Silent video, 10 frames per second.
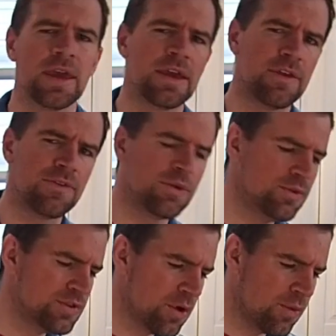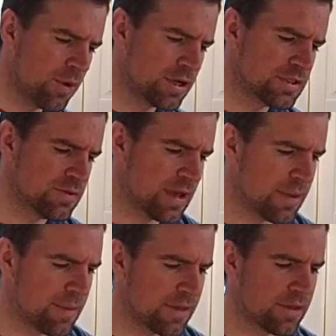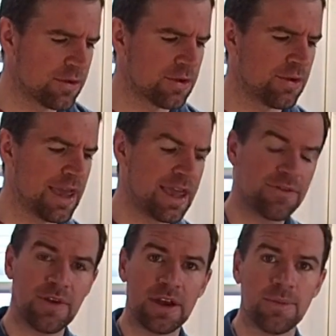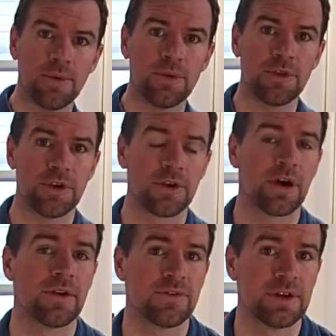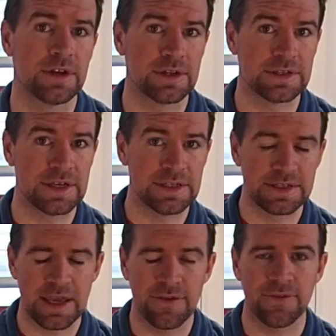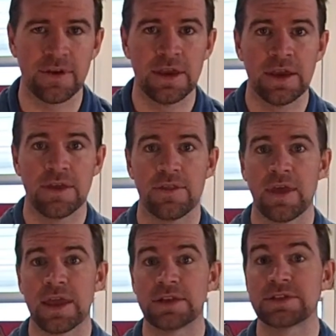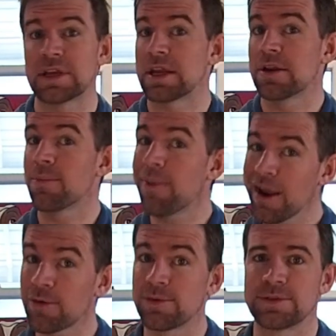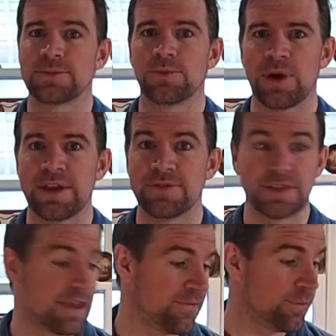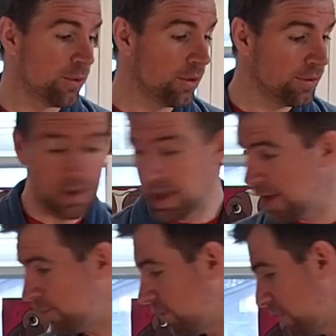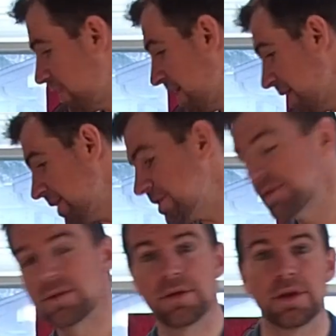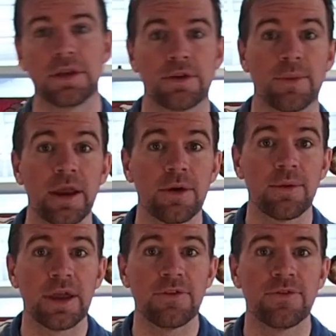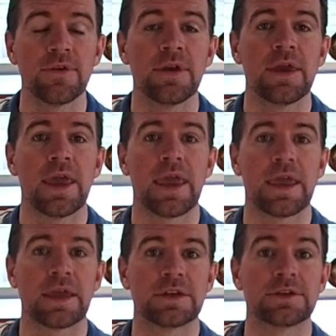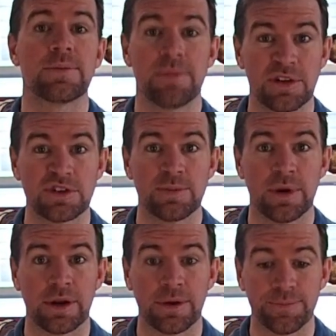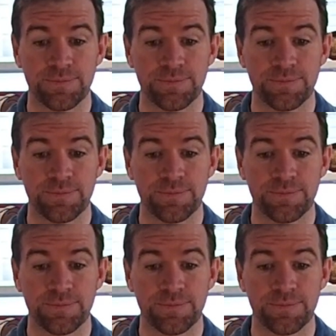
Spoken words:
If you don't want to do that method, or you can't find a bowl that you're confident is heat safe, then stick it in a microwave safe bowl and put that in your microwave and melt your butter.